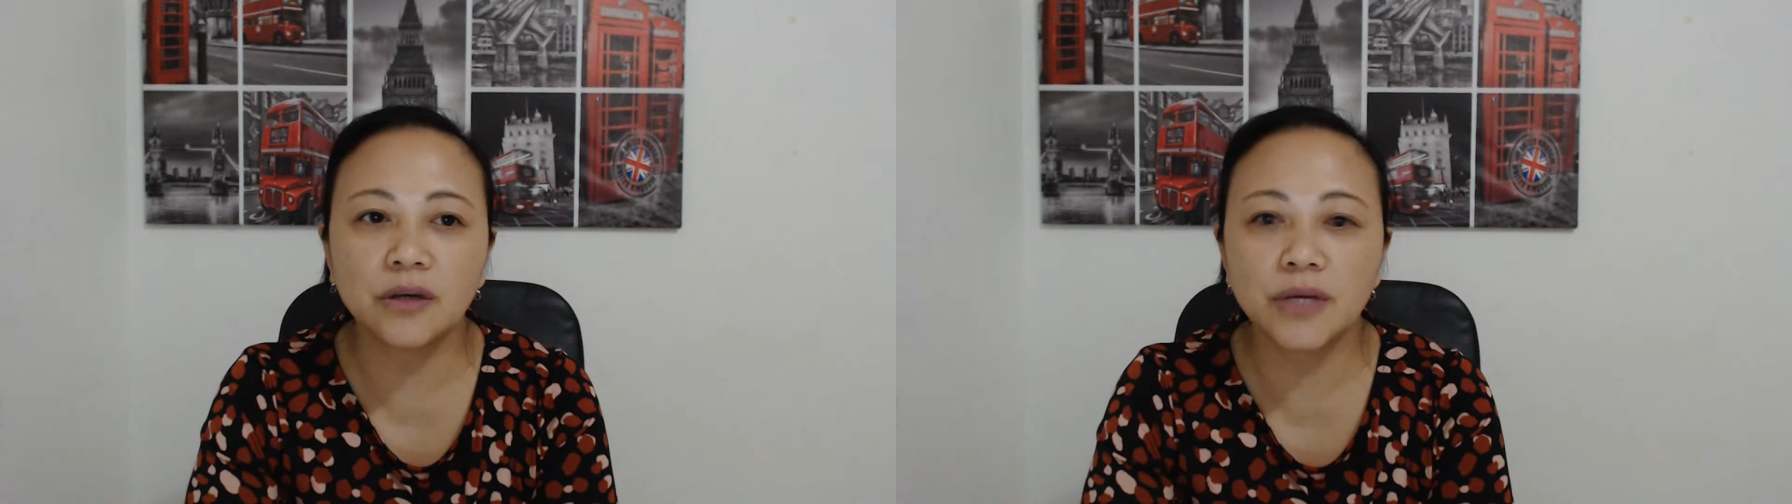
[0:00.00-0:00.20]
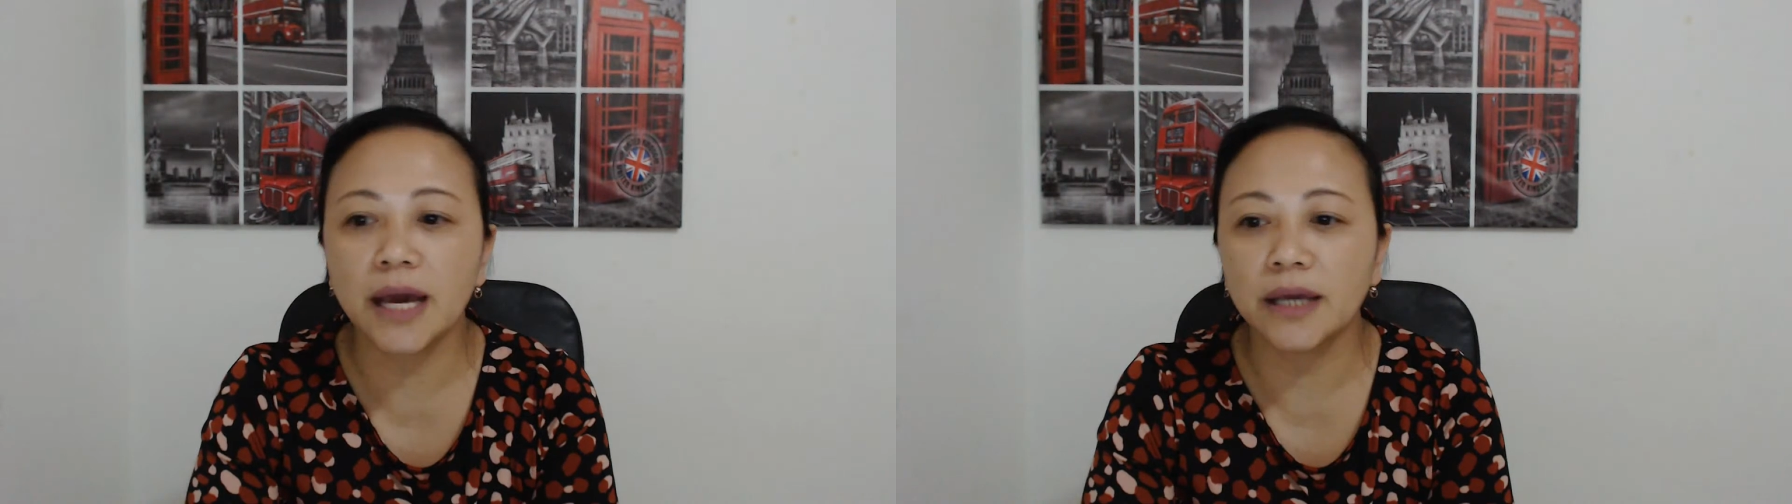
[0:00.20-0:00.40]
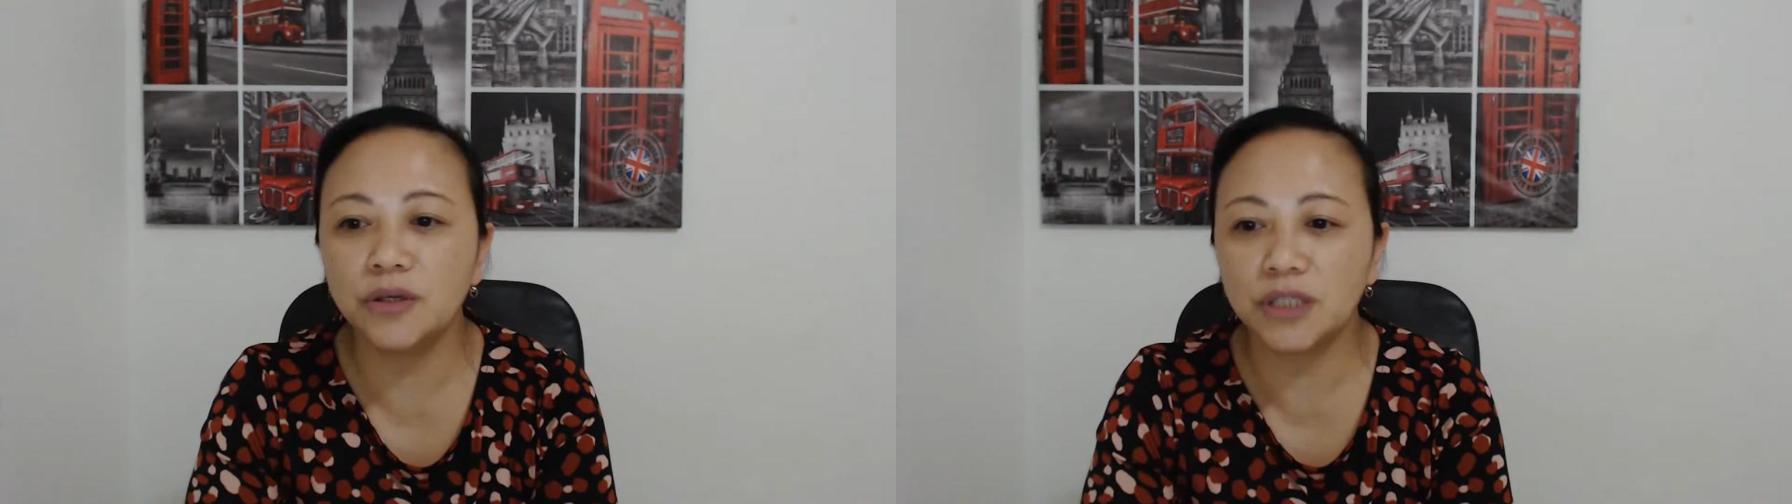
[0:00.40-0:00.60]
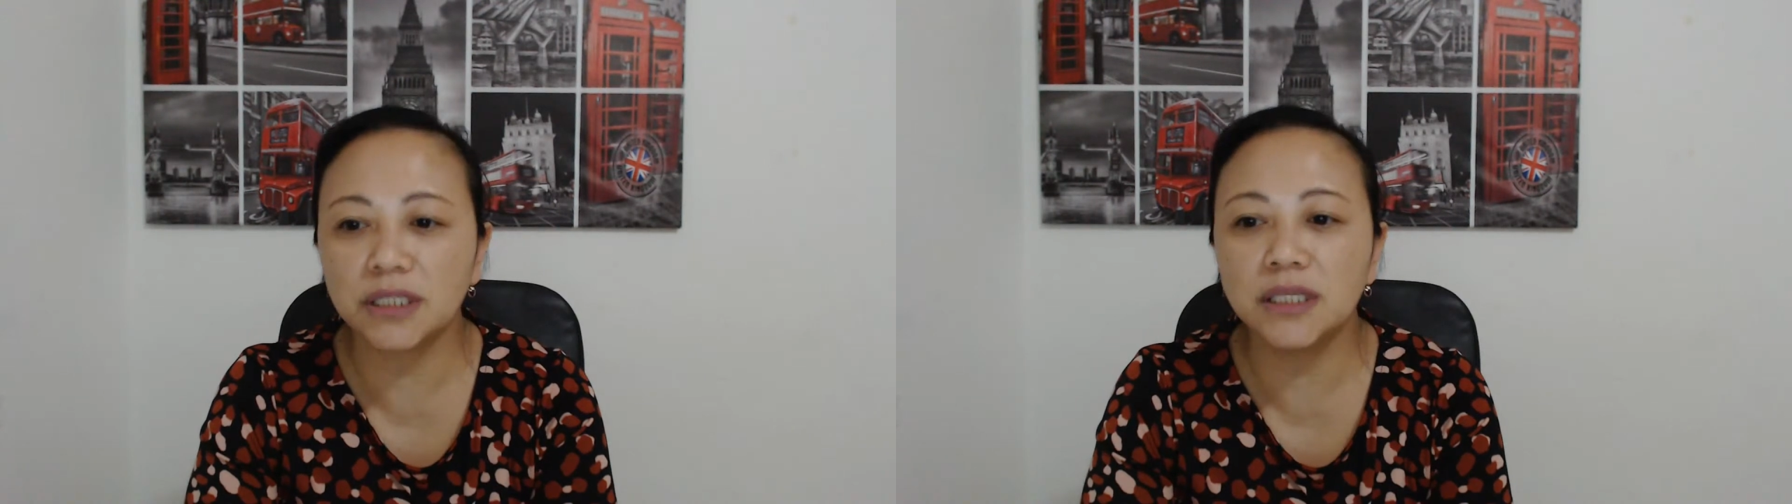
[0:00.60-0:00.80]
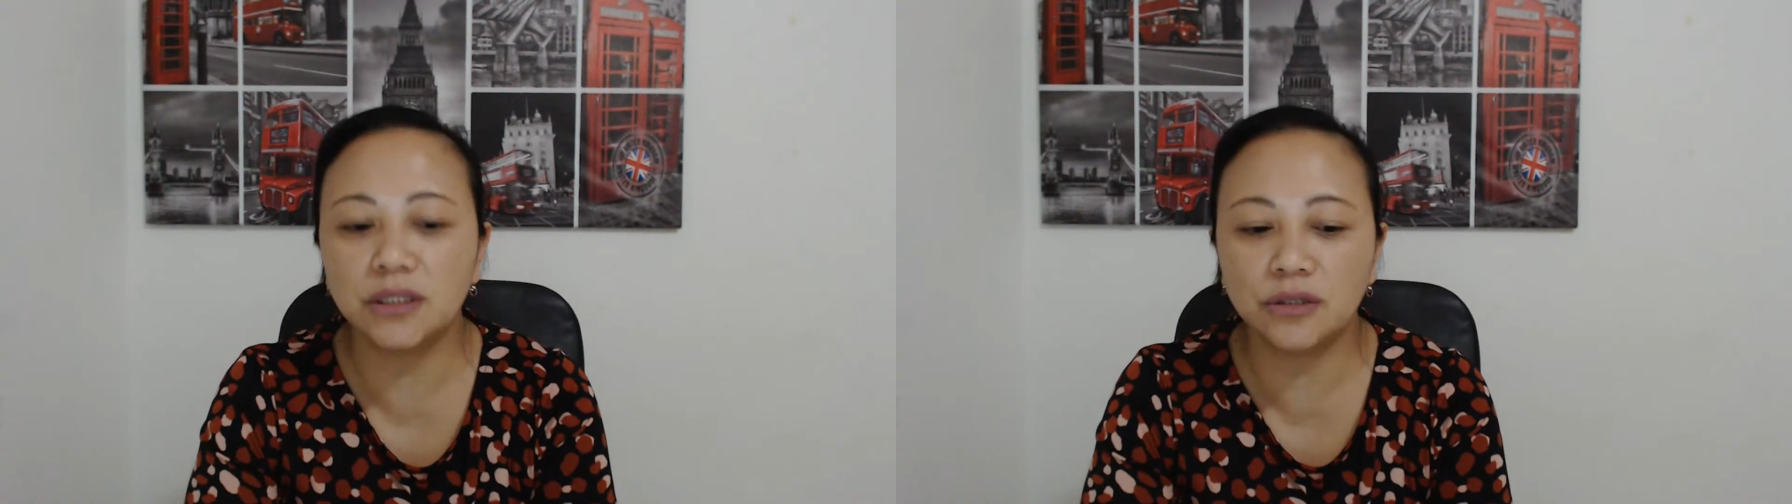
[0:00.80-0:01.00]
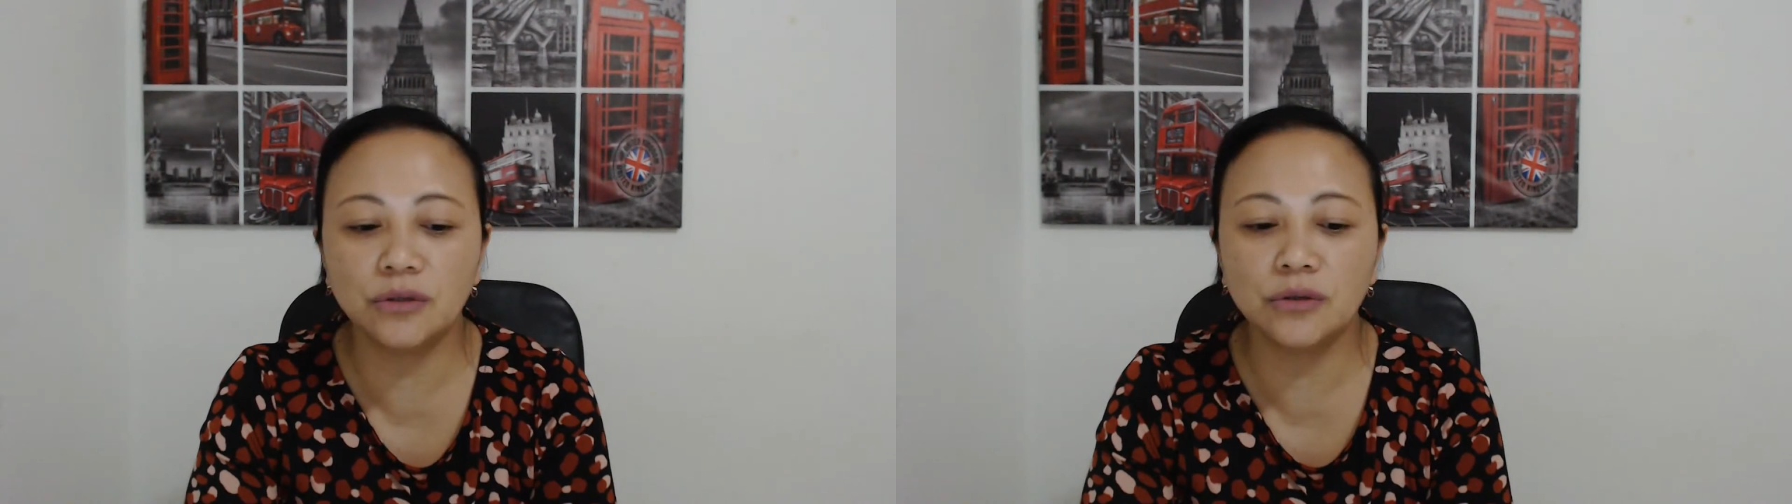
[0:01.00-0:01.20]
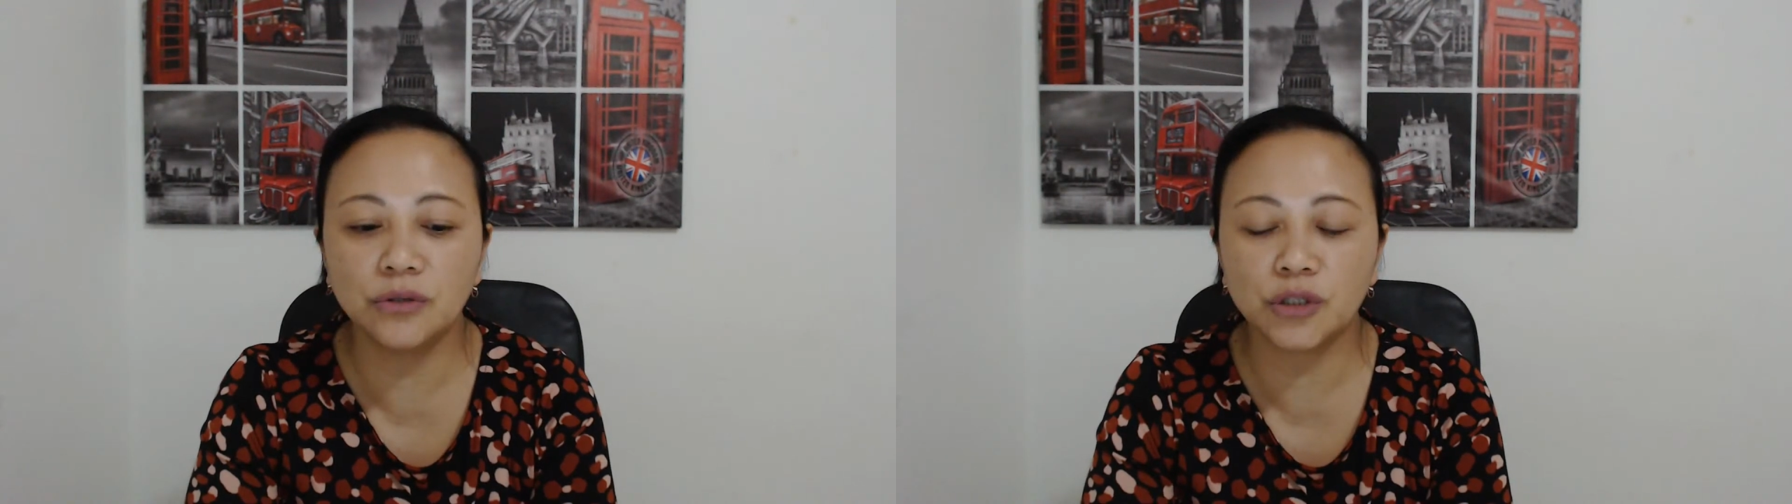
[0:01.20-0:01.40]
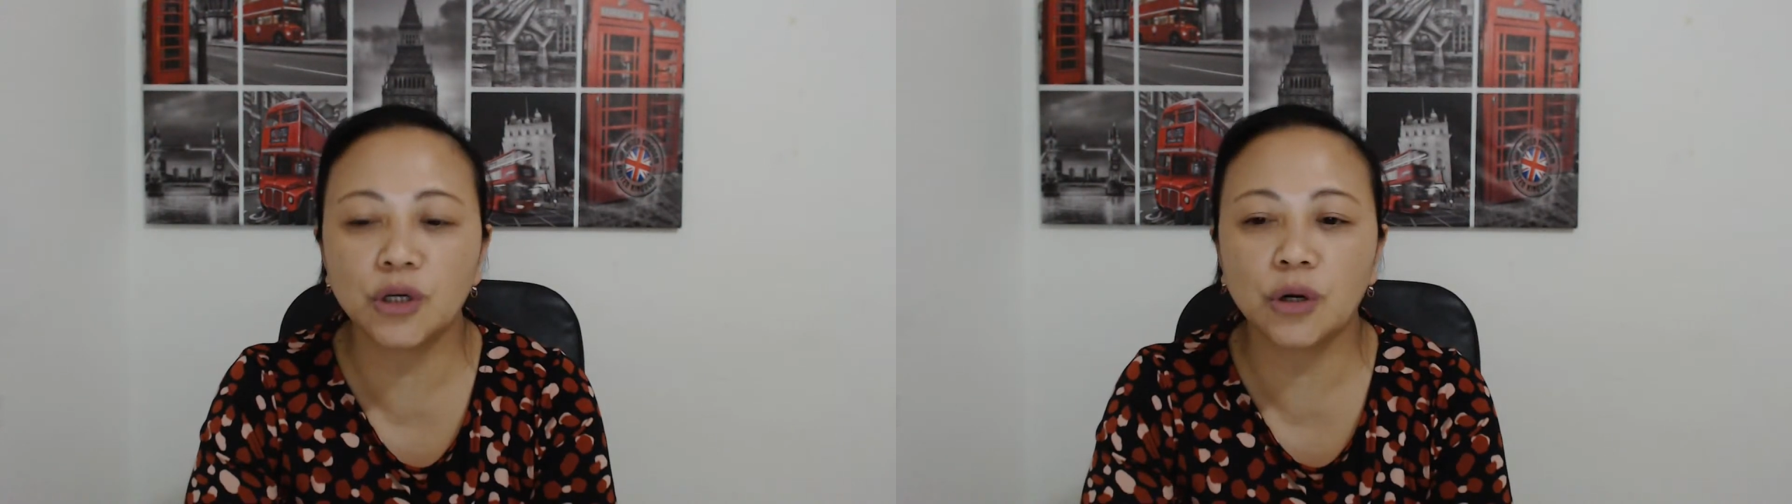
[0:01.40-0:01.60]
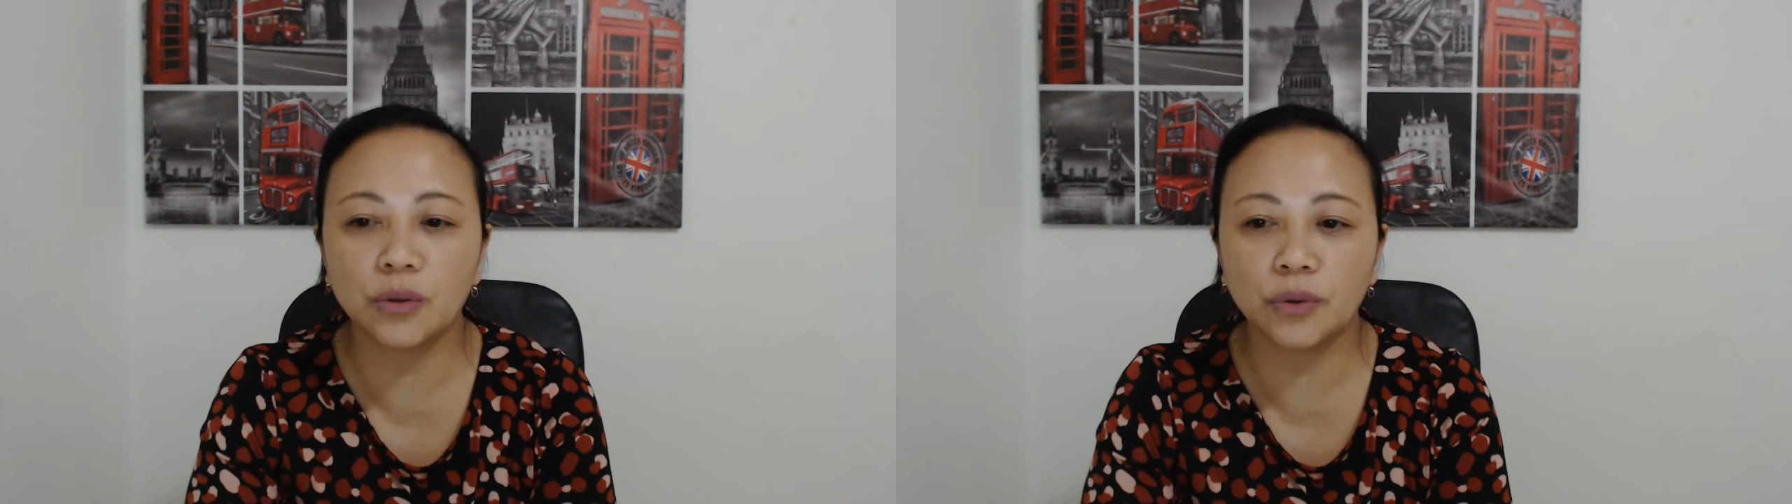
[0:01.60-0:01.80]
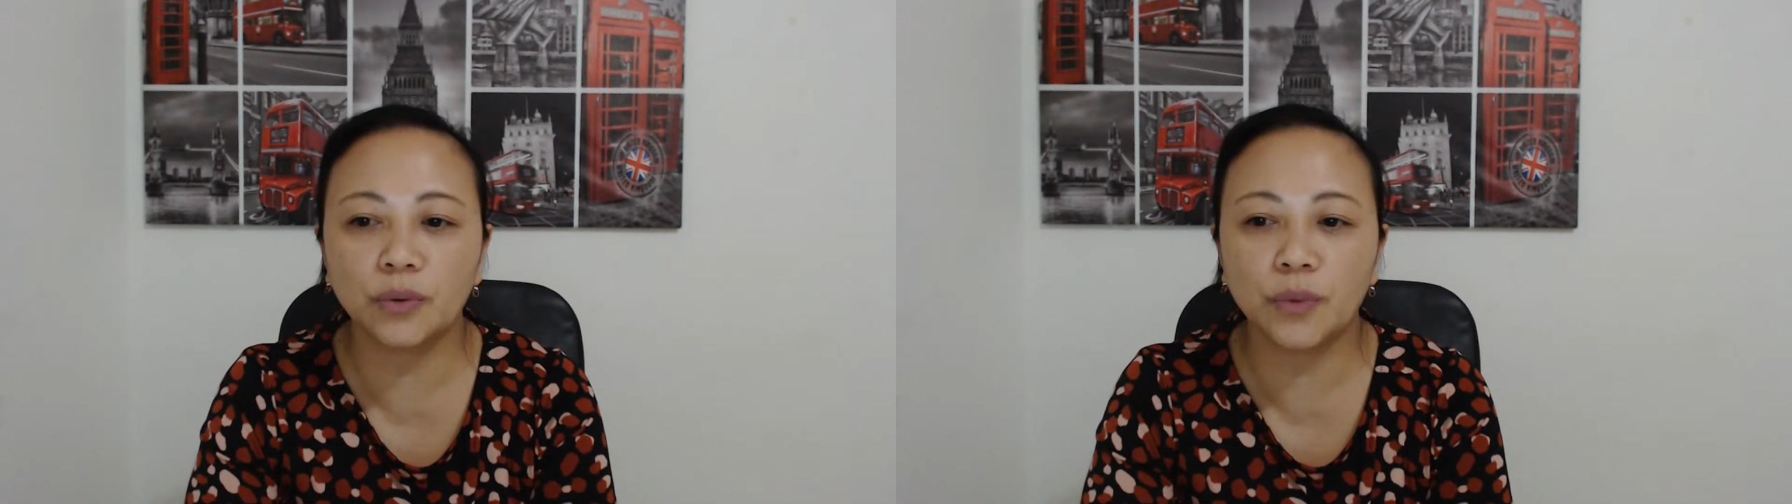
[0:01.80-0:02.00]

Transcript: yeah, you just need to show